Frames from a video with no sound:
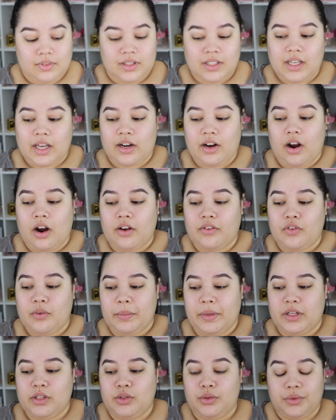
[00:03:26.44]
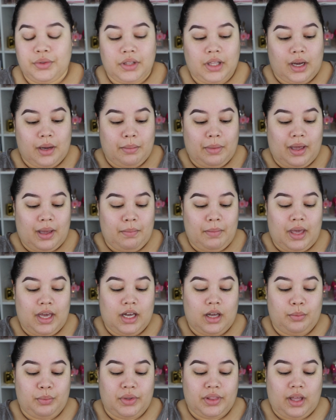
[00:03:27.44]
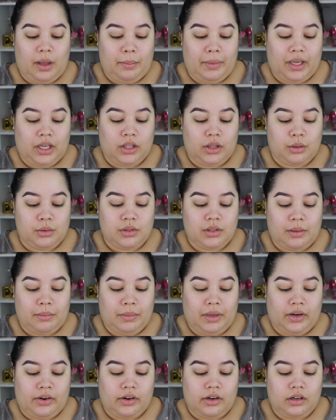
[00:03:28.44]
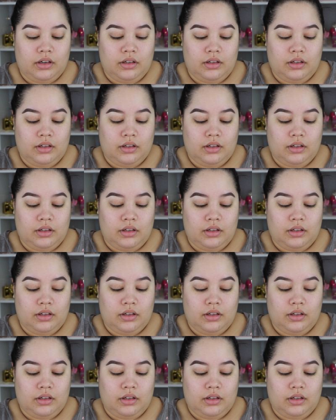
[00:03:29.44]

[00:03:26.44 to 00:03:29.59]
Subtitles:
It's kind of hard for me to do like my makeup without my close-up mirror.